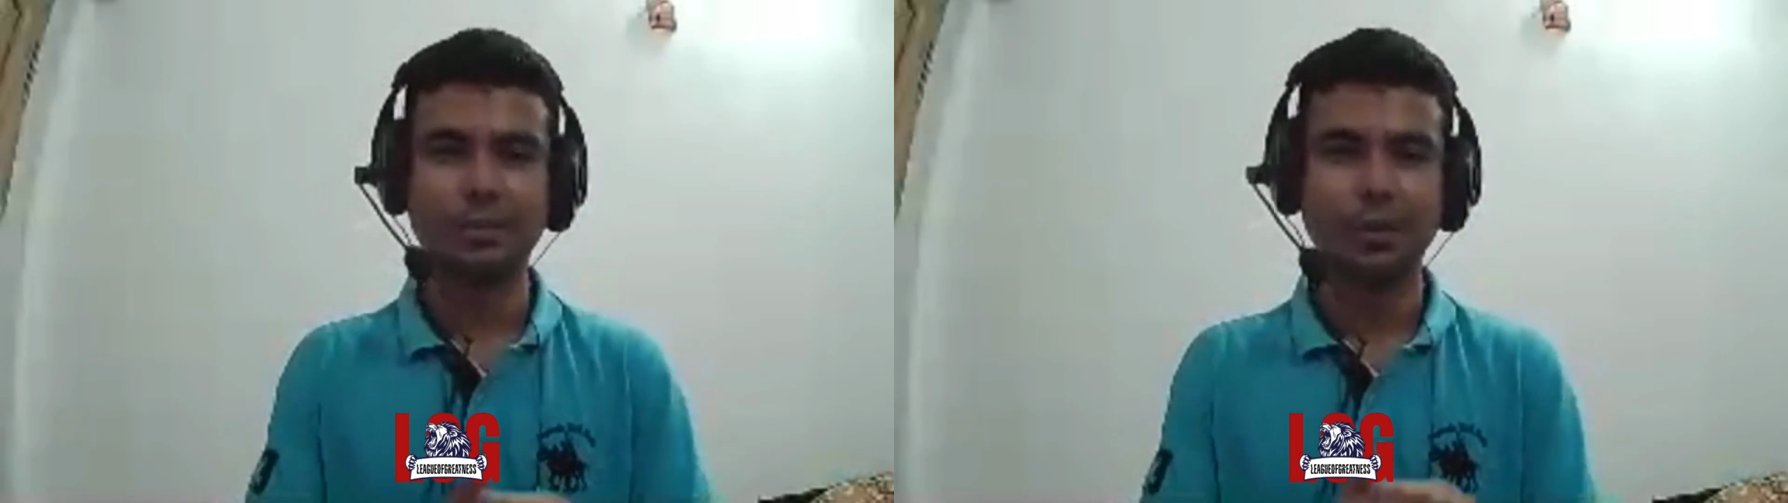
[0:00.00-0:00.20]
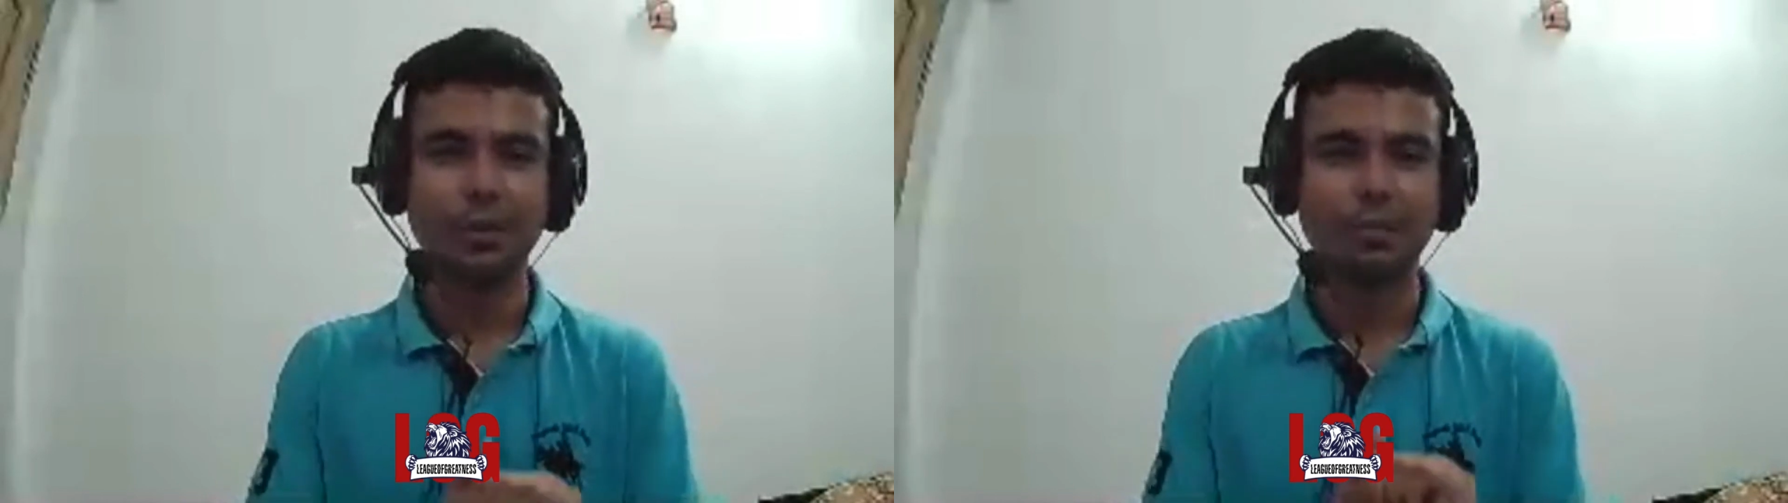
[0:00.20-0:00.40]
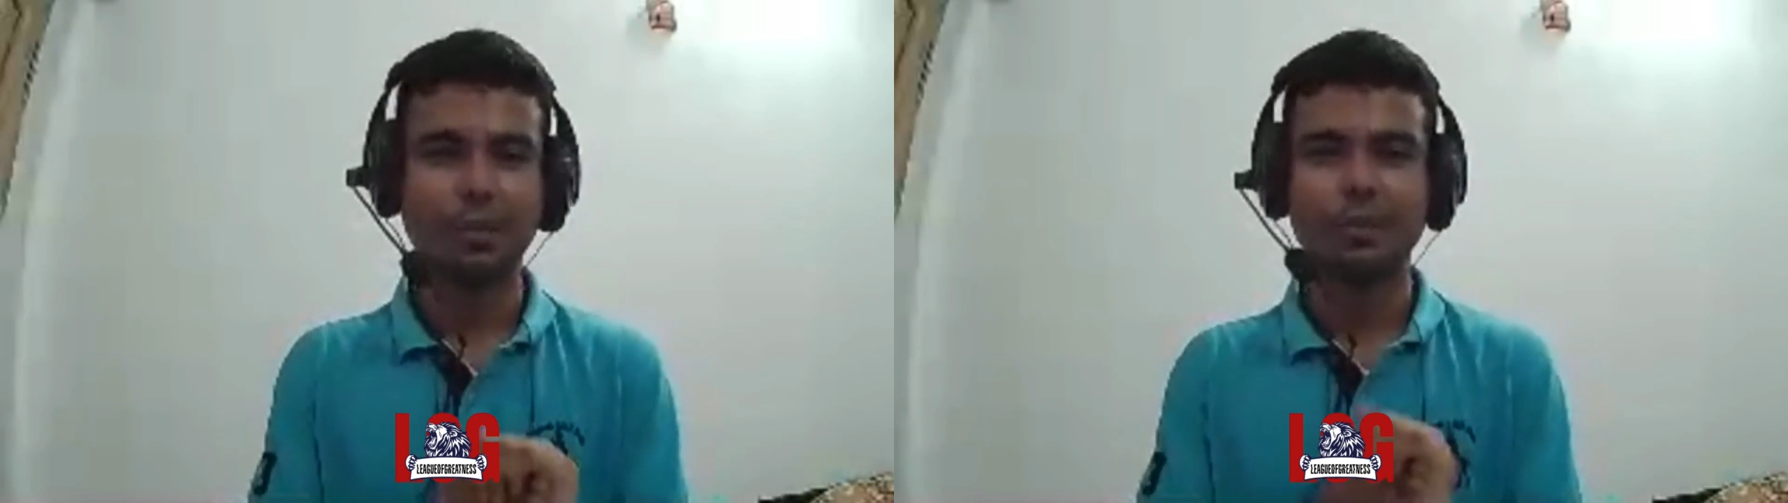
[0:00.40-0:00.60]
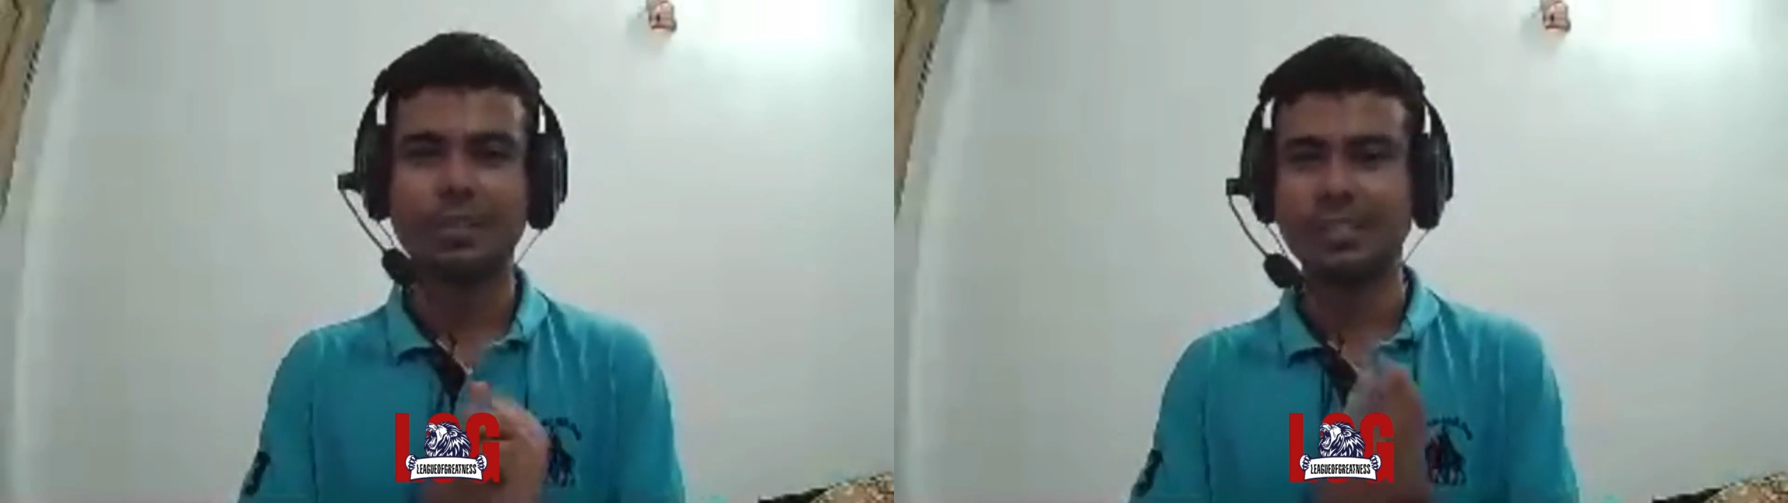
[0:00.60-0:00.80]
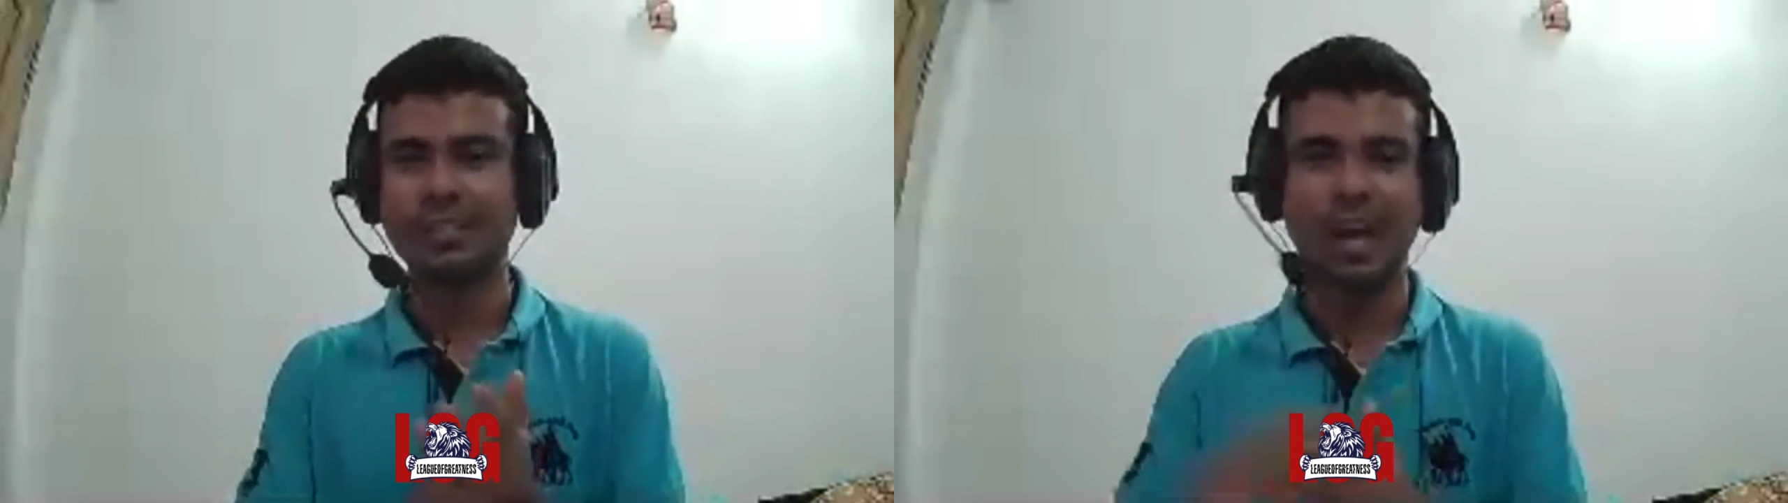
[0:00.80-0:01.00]
don't post
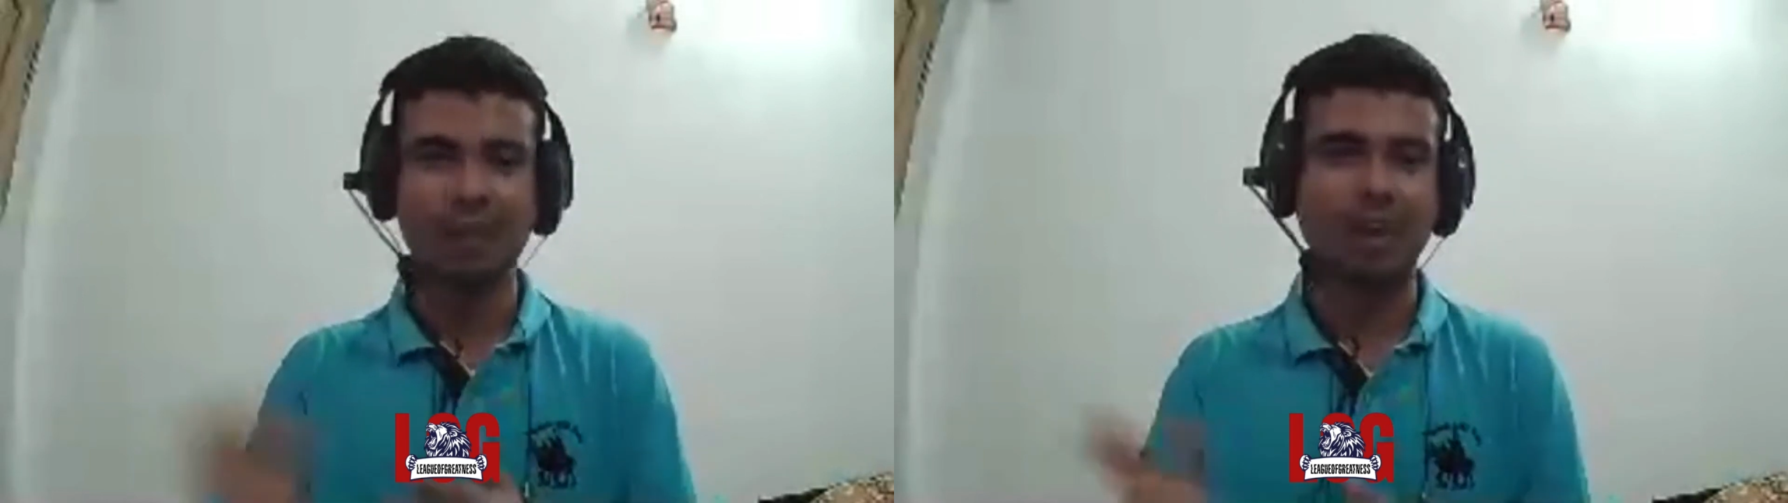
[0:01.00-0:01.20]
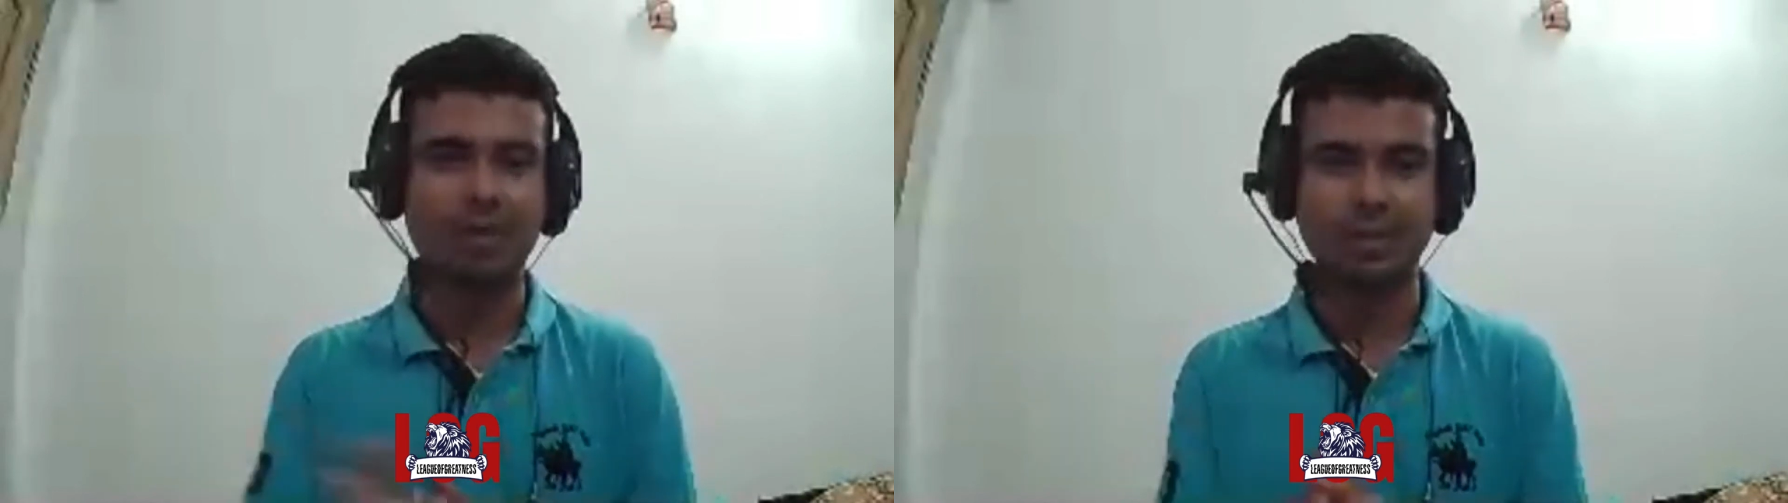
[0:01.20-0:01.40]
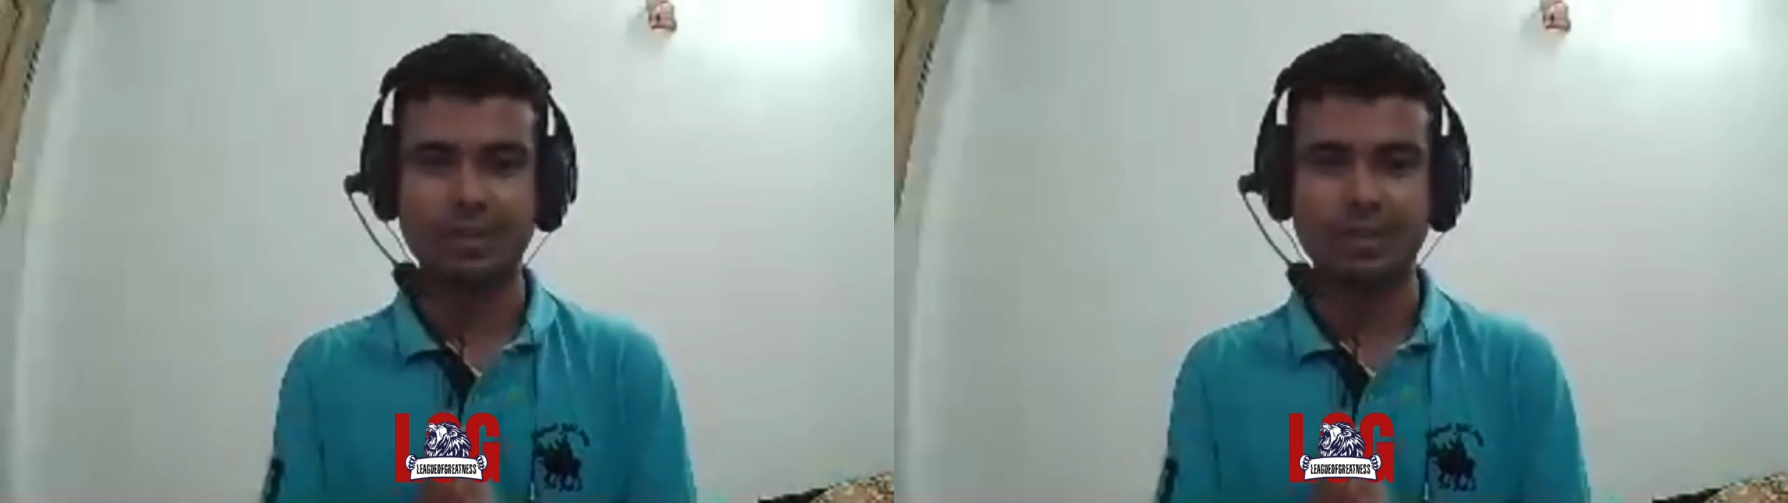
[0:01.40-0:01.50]
a job offer or